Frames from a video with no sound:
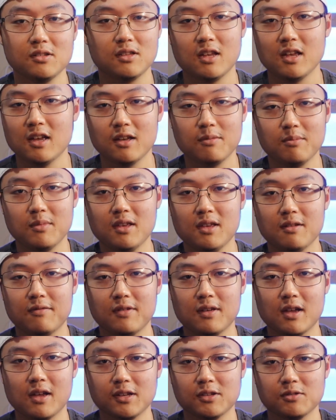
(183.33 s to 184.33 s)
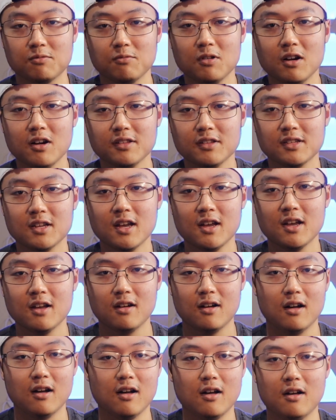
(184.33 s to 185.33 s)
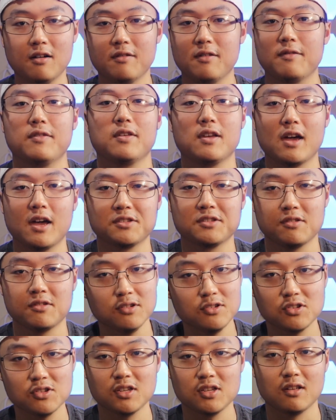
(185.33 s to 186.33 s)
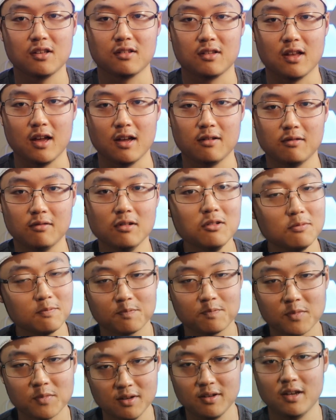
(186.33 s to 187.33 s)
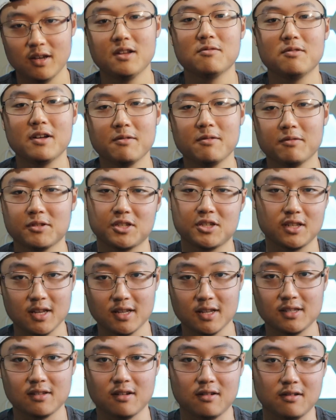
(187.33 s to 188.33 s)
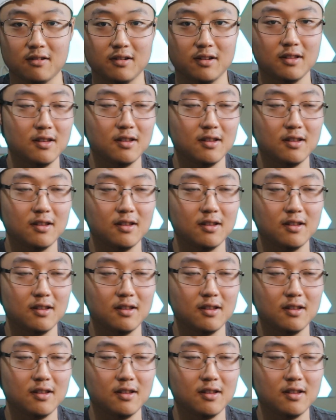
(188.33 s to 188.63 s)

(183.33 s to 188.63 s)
DM me if you guys want, if you guys are interested in that. Well, anyway, let's get started.